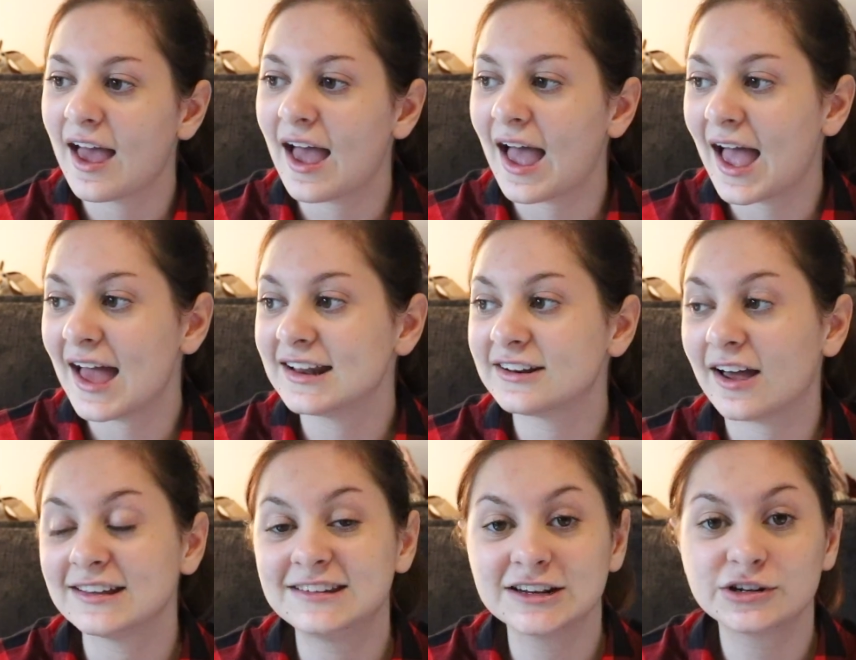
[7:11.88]
and
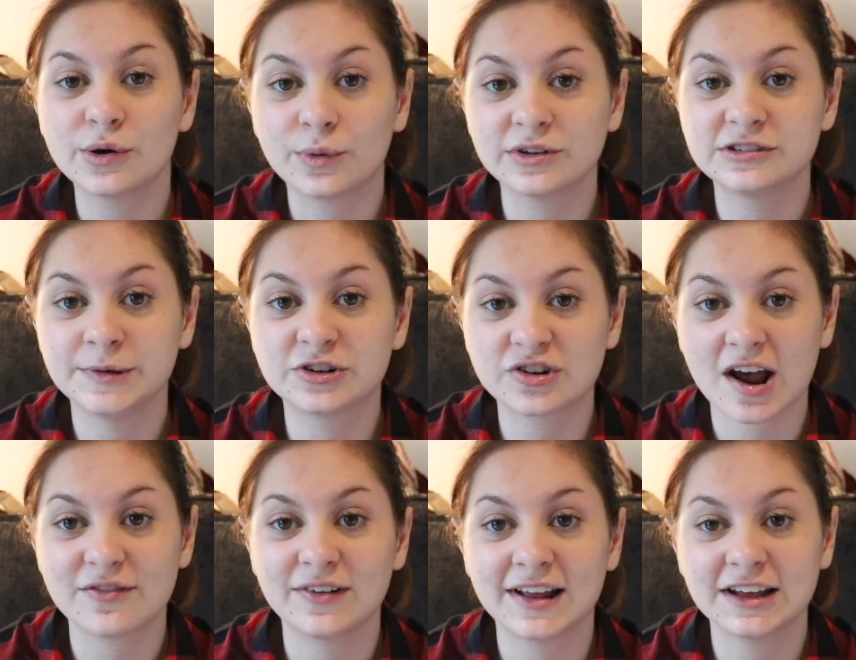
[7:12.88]
I did not want to be
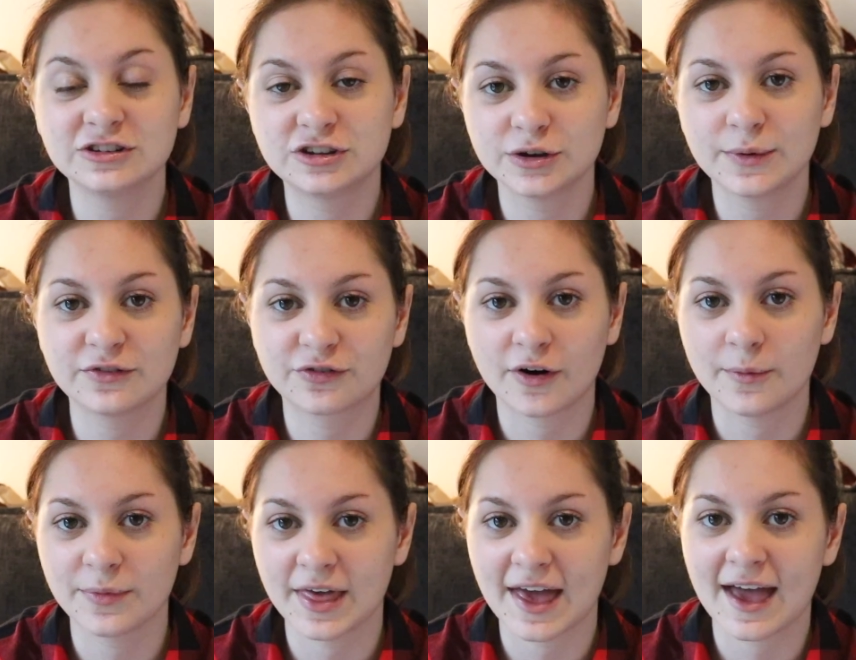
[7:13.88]
travelling to and
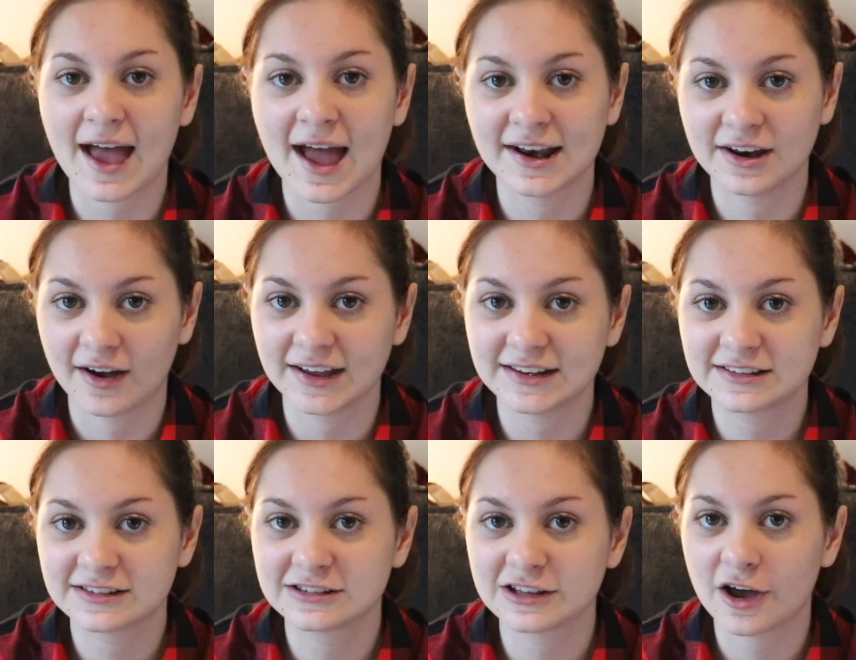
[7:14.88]
from there at night.
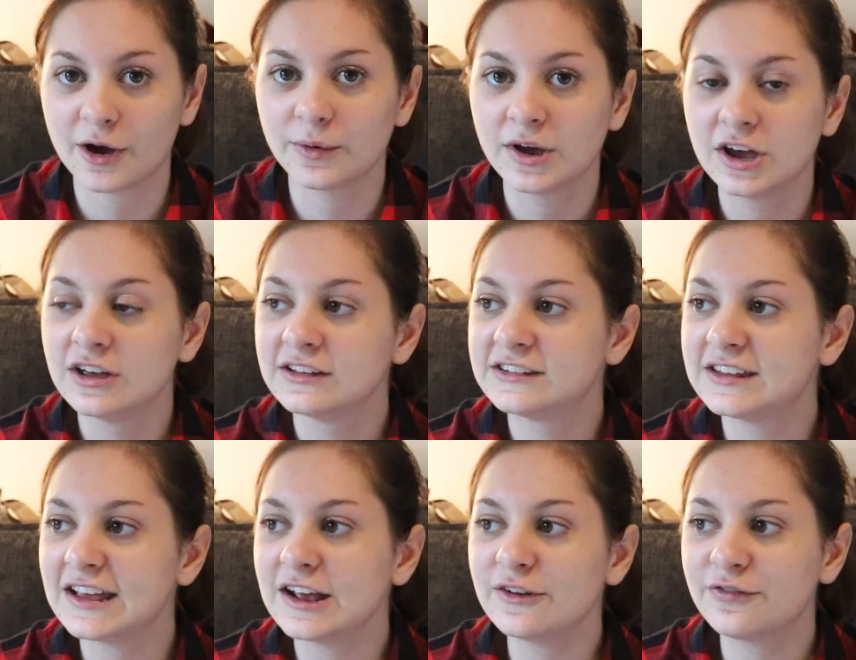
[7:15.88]
So
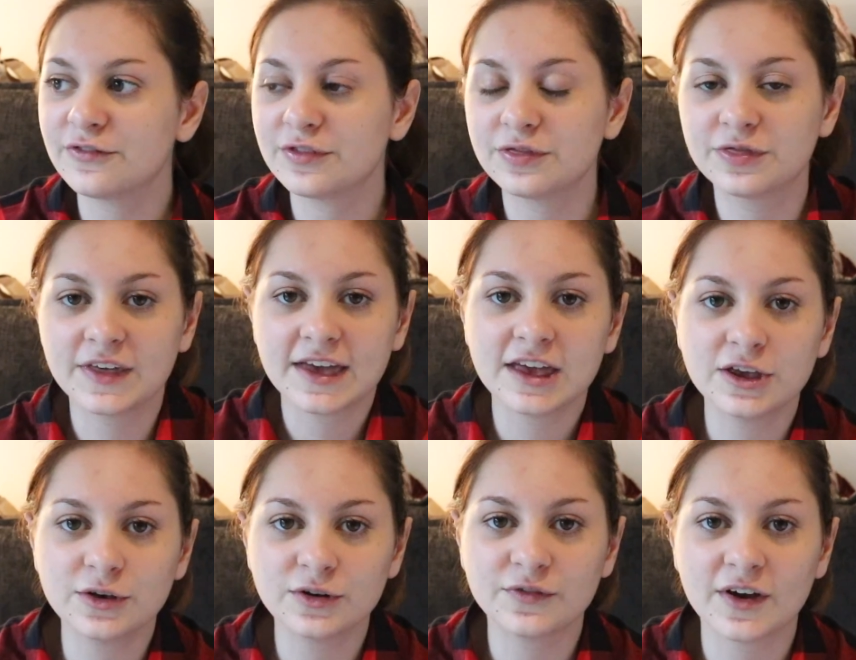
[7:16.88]
see if the
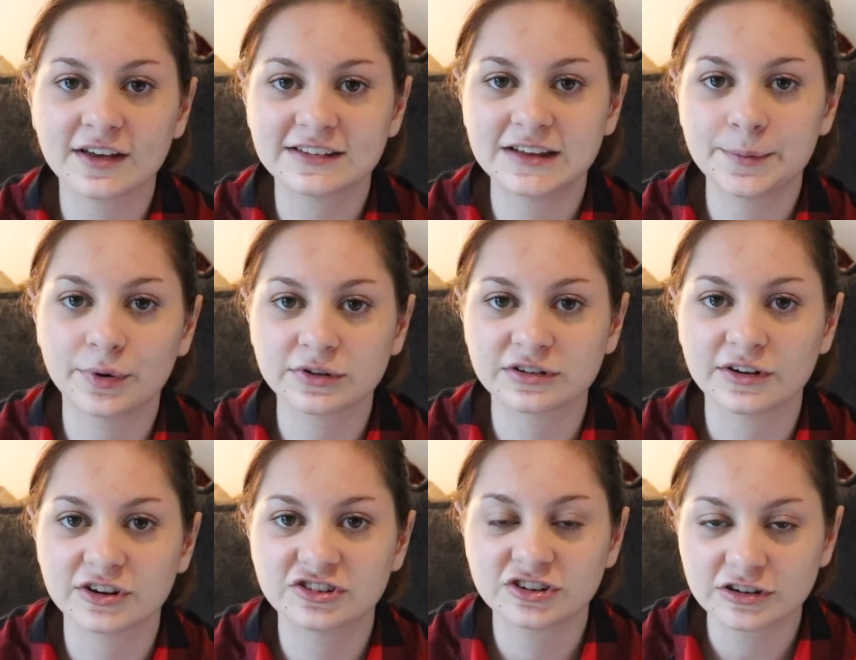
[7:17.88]
university put
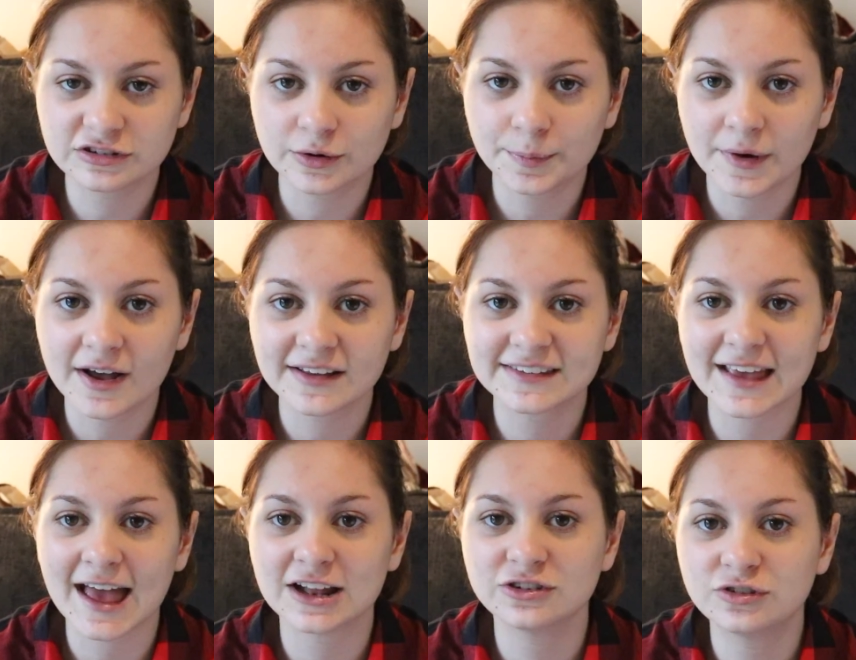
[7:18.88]
on a shuttle bus
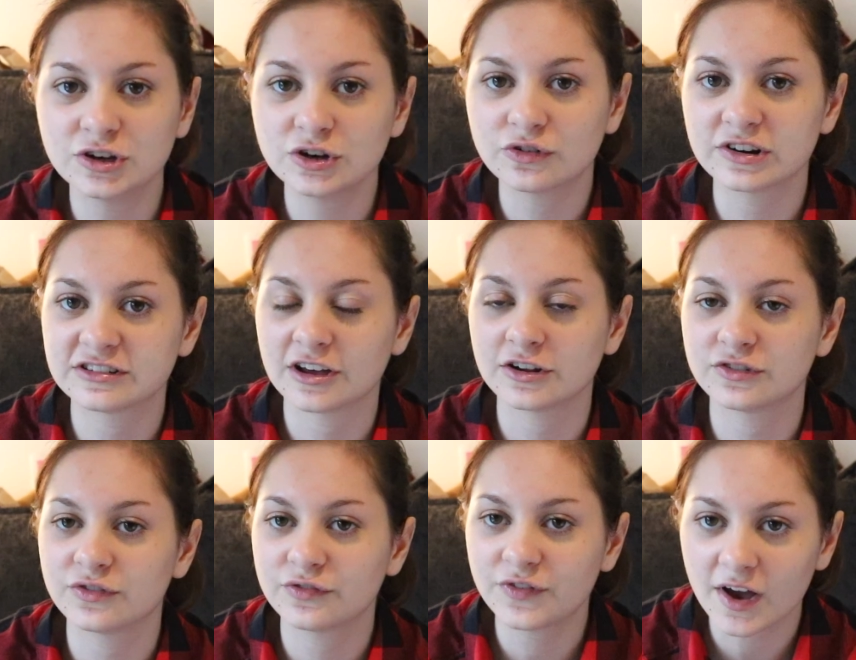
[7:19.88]
and do your
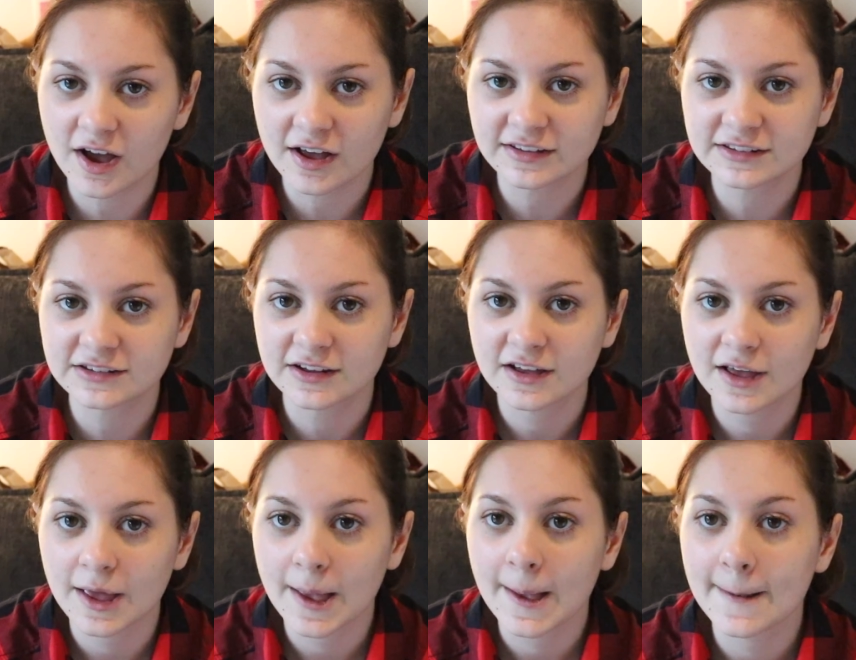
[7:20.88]
research first.
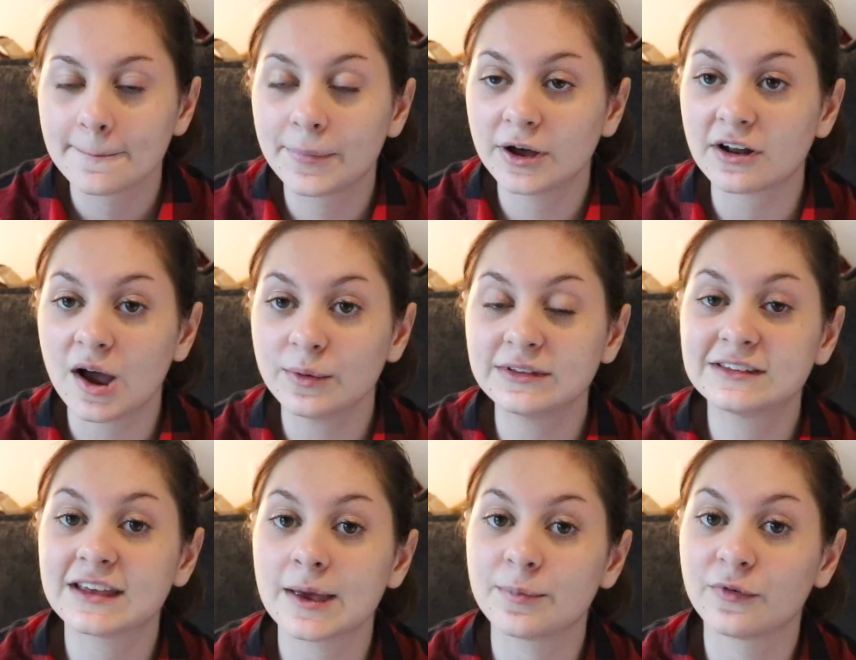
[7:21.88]
But I would
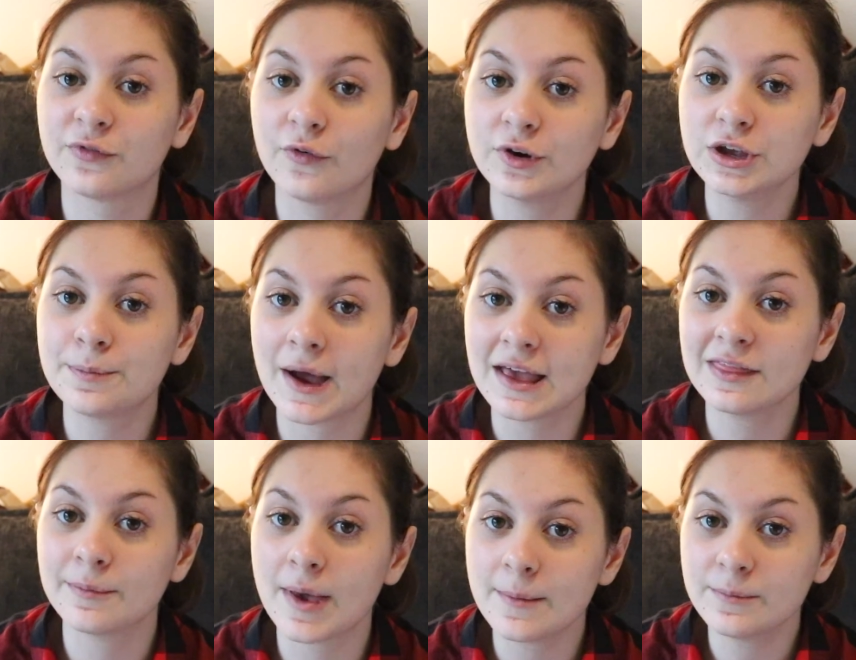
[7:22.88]
say before you pay
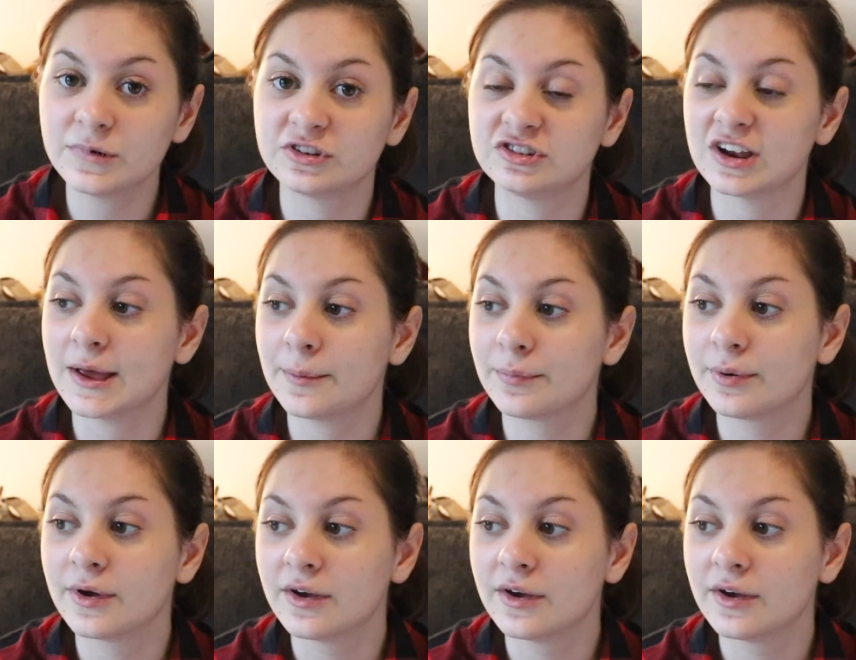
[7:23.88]
the membership,